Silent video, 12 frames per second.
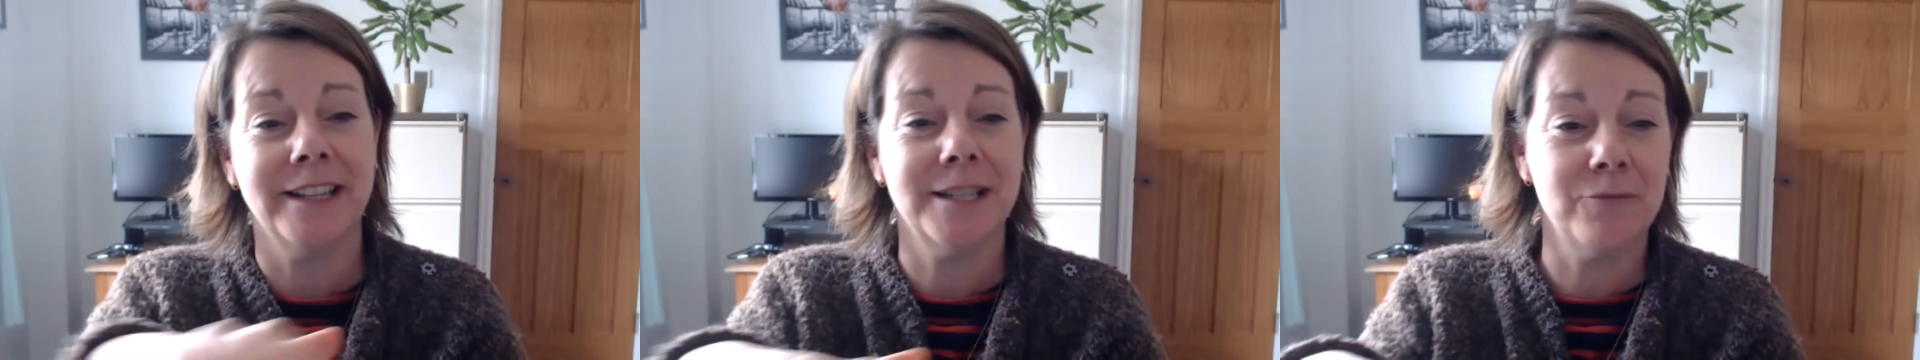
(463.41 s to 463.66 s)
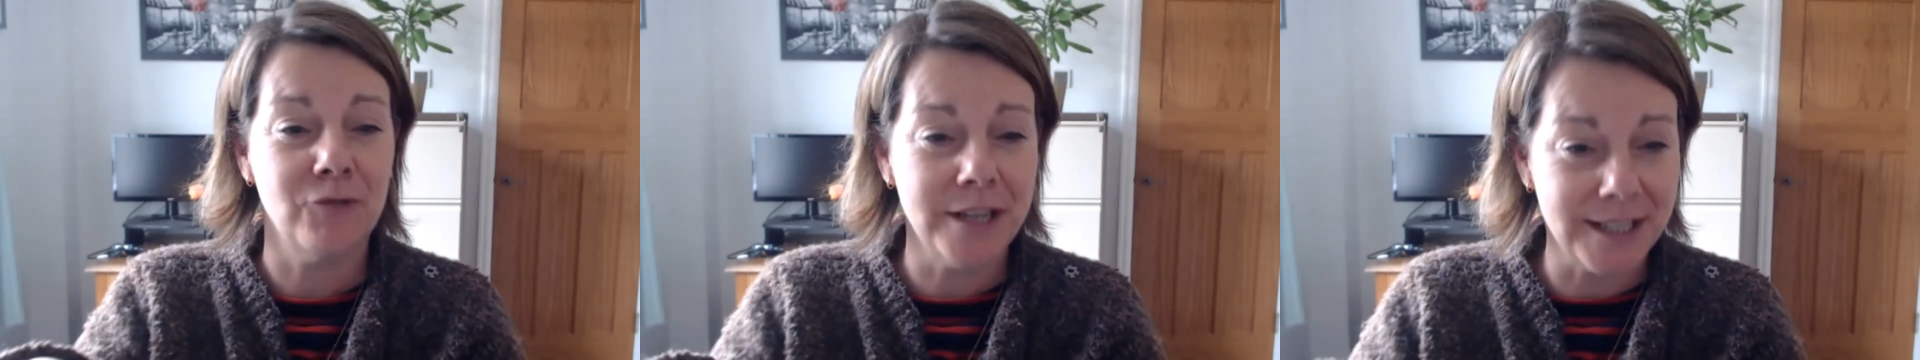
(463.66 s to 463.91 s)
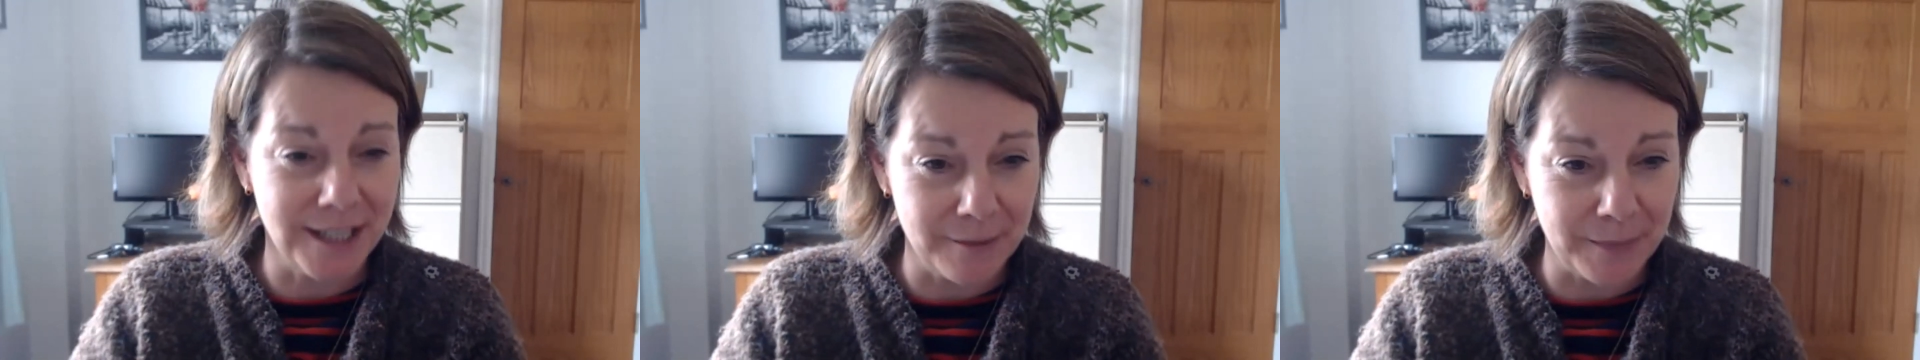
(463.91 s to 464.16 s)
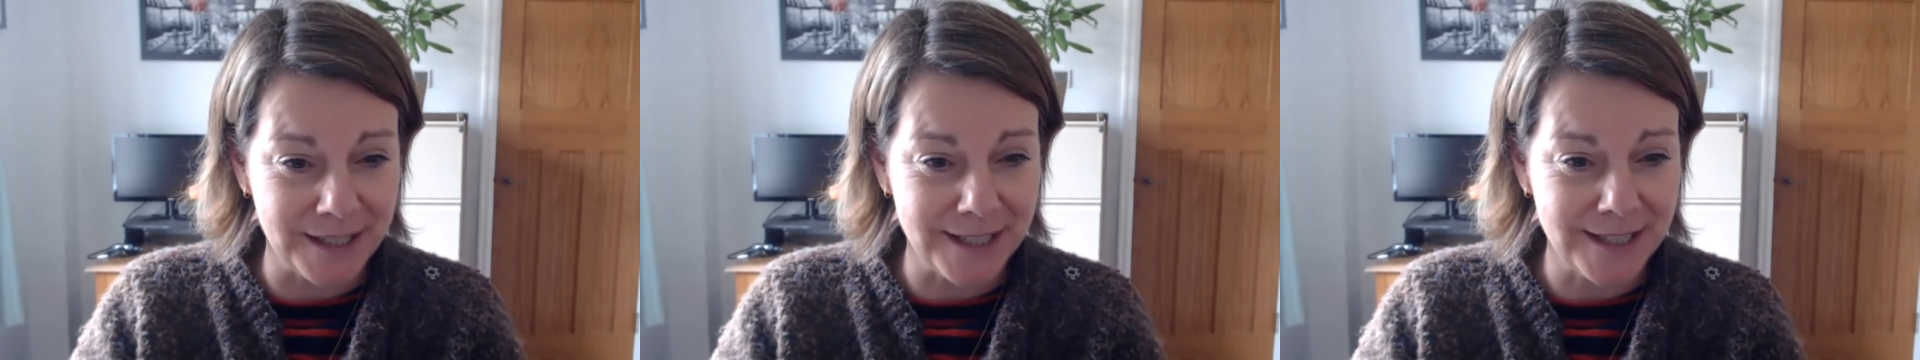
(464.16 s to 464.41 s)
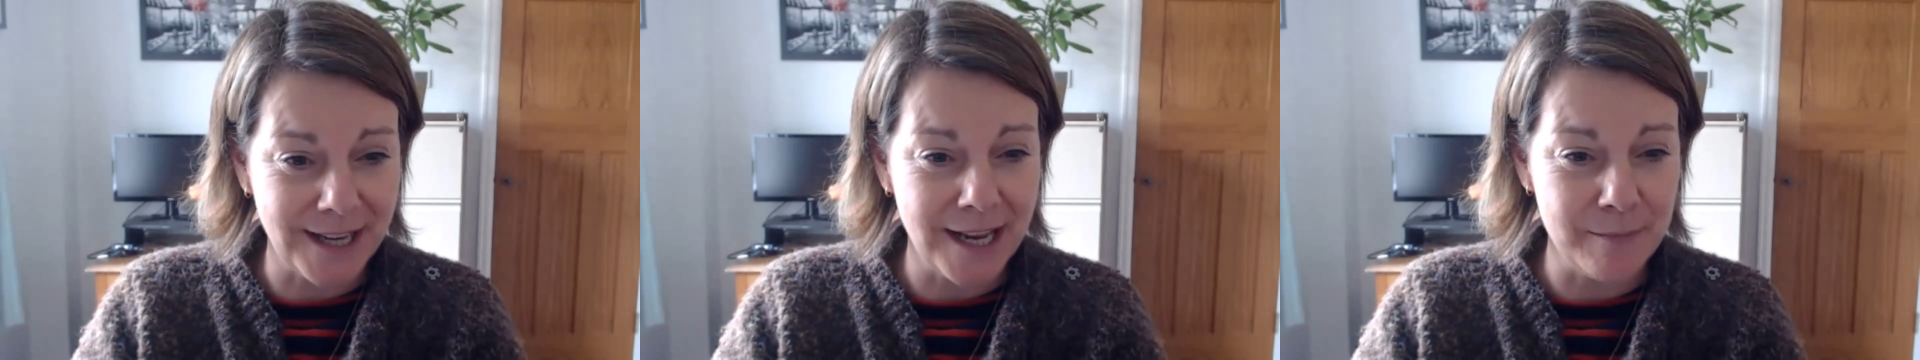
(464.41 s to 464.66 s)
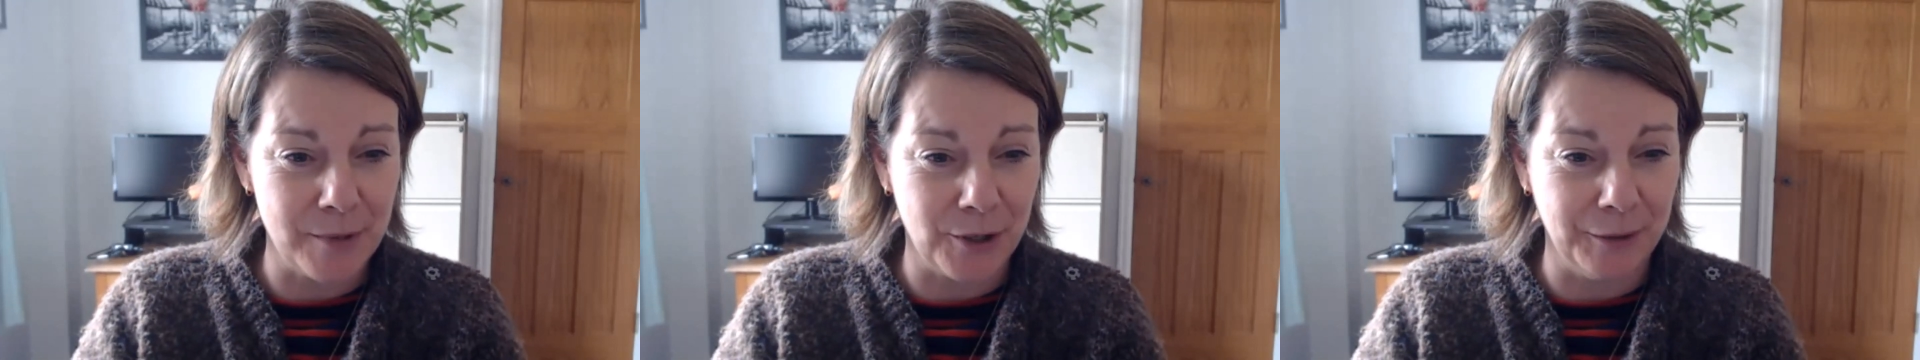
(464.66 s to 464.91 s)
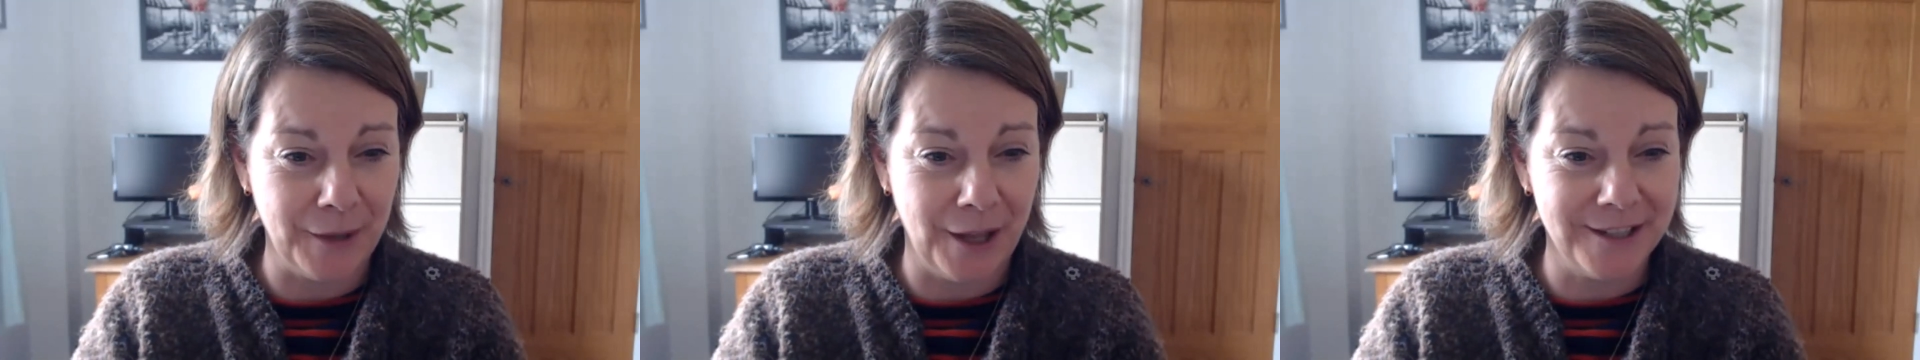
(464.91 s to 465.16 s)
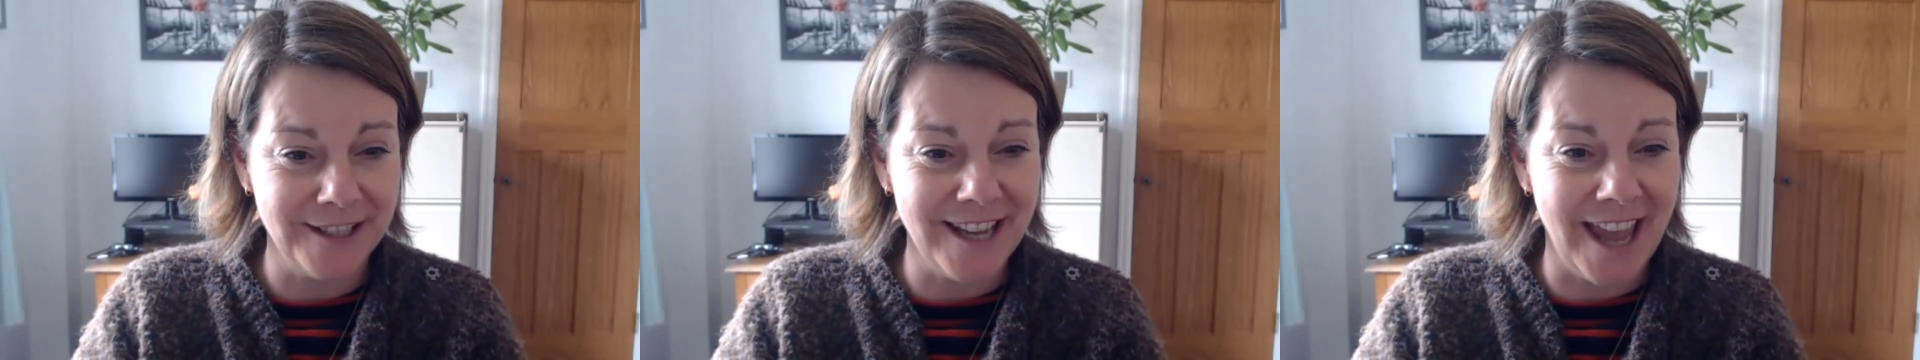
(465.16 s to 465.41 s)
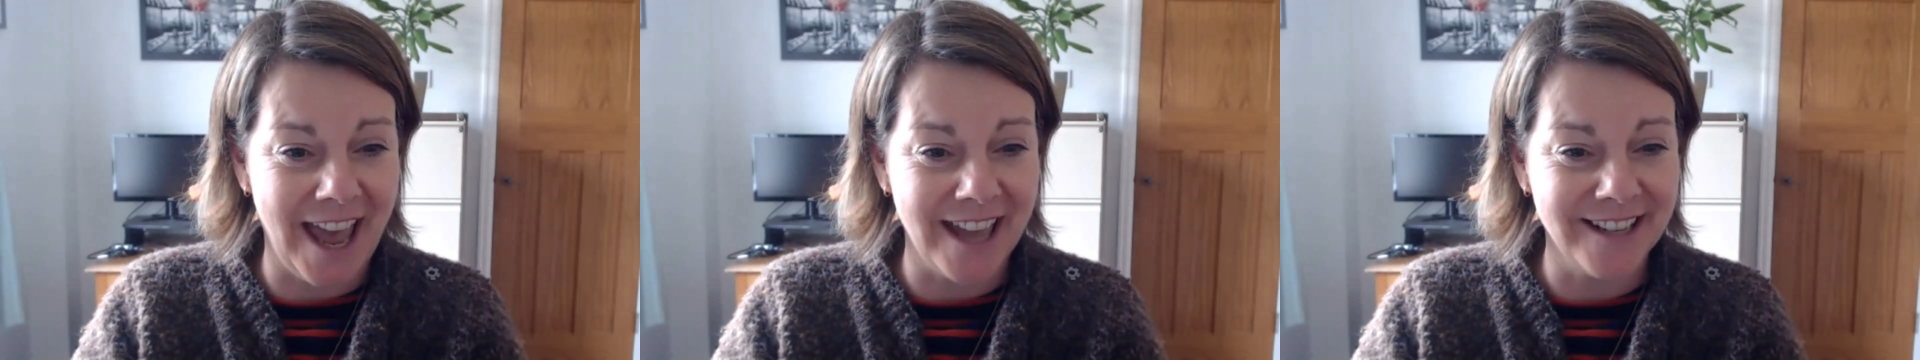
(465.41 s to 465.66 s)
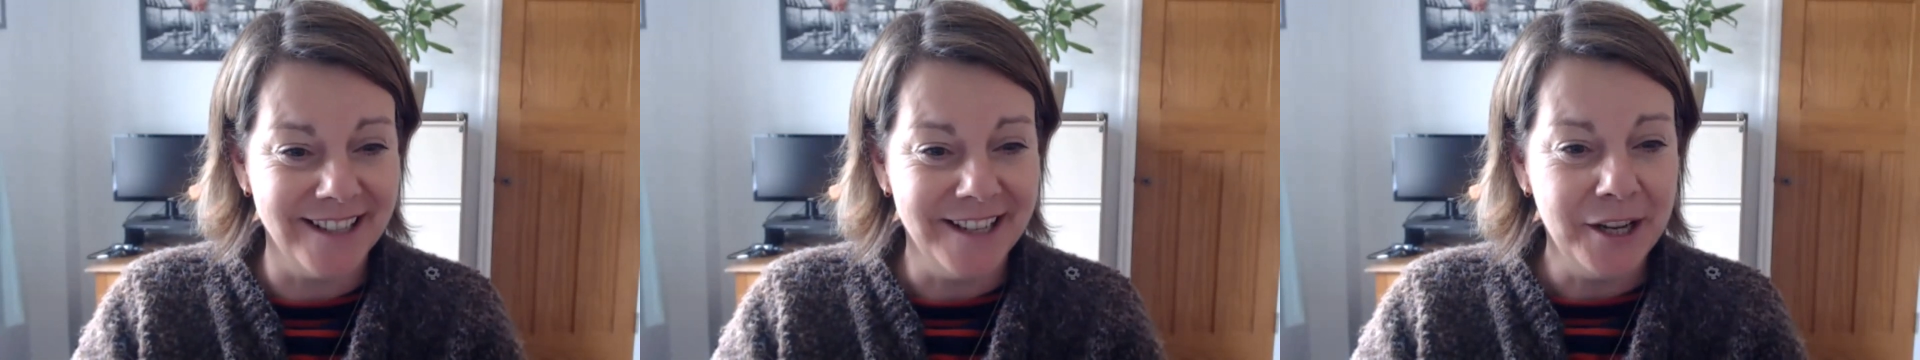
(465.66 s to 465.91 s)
is reasonably stable, and yet